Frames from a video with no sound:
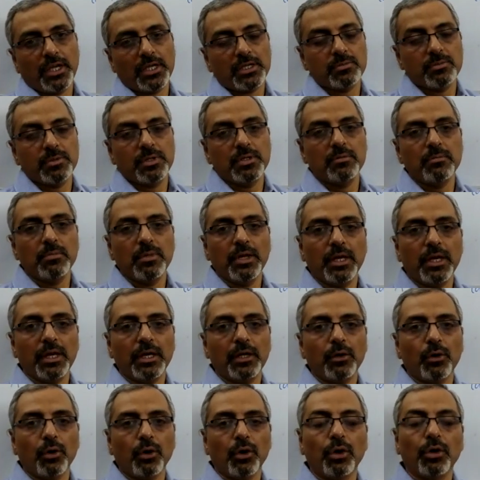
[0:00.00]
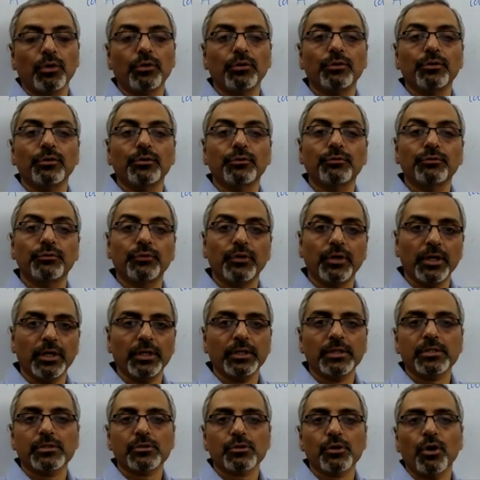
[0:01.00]
has been made on
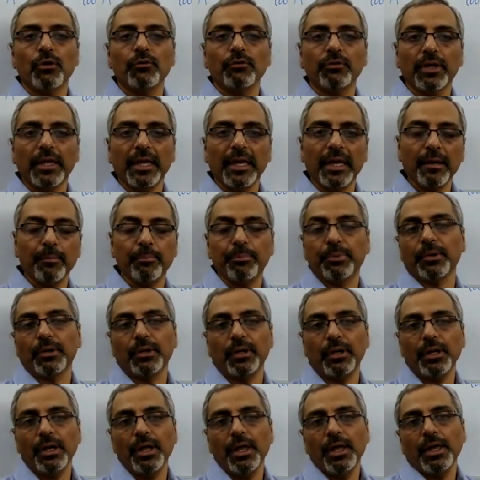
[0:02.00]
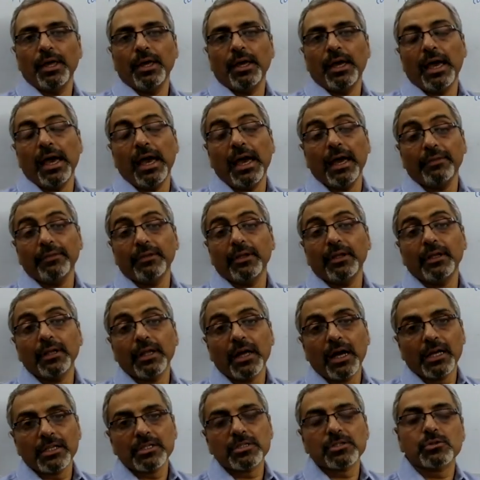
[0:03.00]
1st of April and the
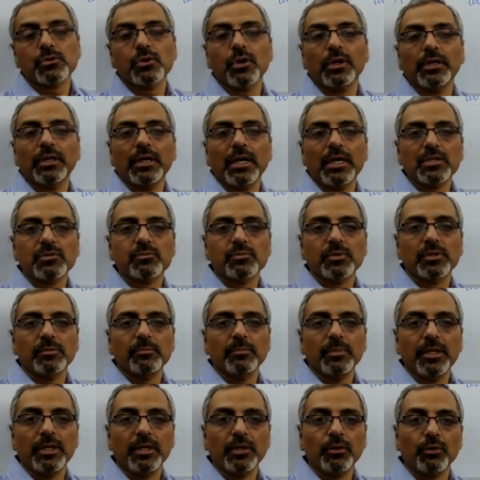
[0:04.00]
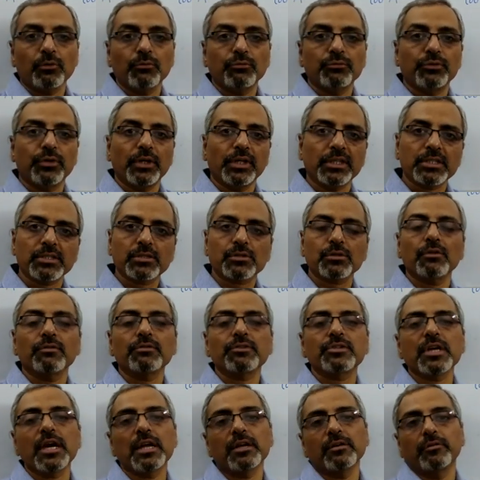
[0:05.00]
last drawing has been made on 1st of
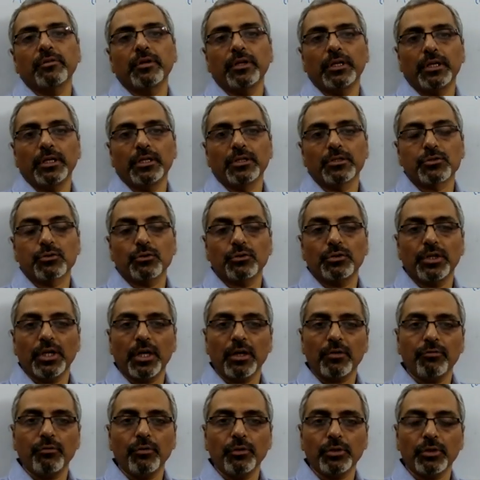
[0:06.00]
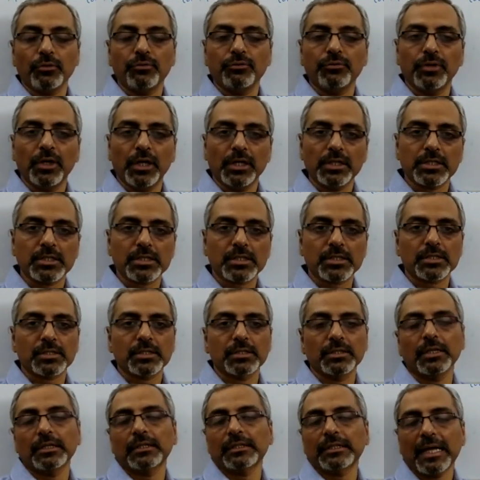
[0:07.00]
January. So therefore the
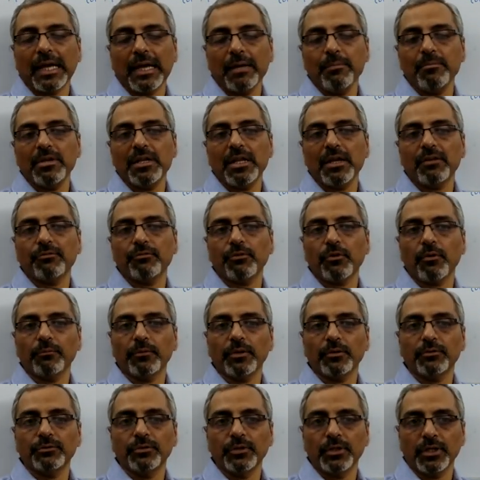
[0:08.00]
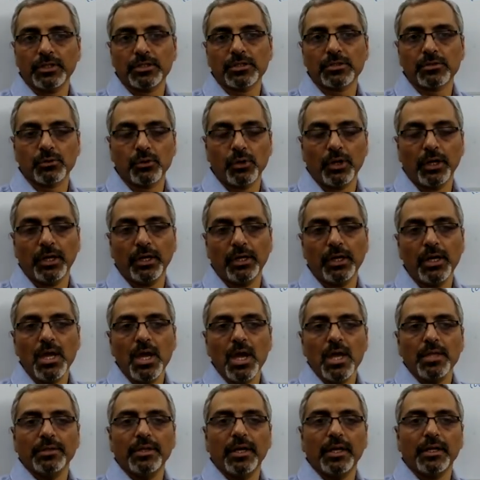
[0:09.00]
time left from the first drawing,
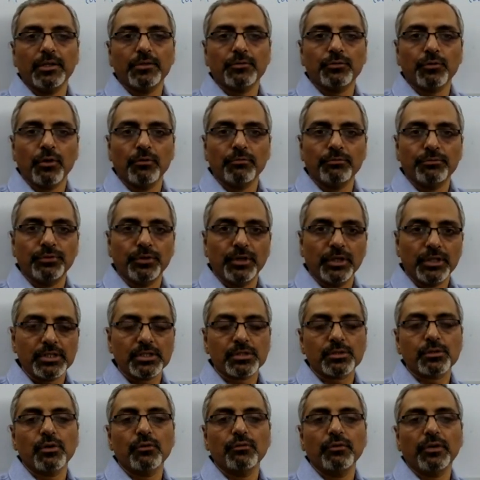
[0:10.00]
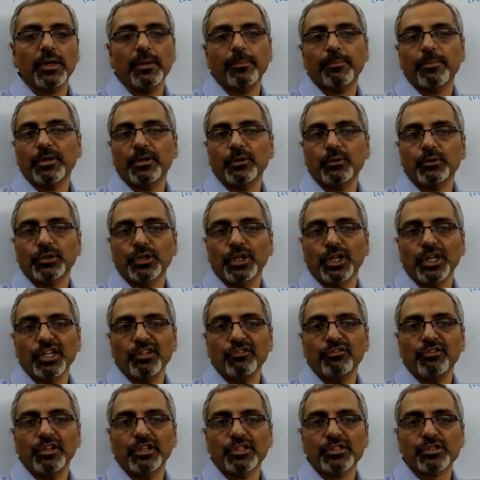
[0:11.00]
that is from 1st of April to
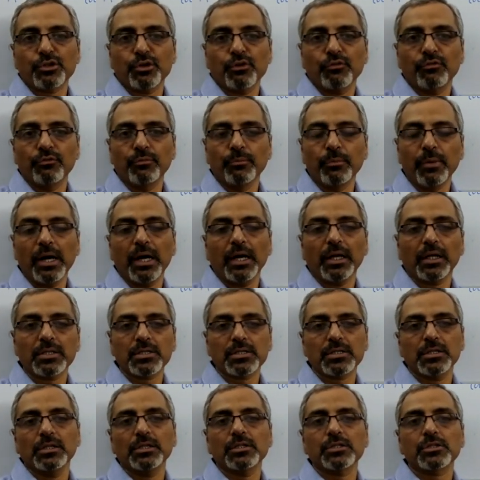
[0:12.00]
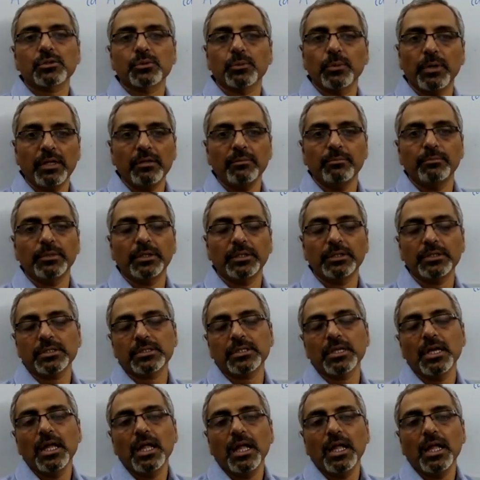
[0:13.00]
31st of March, is 12 months,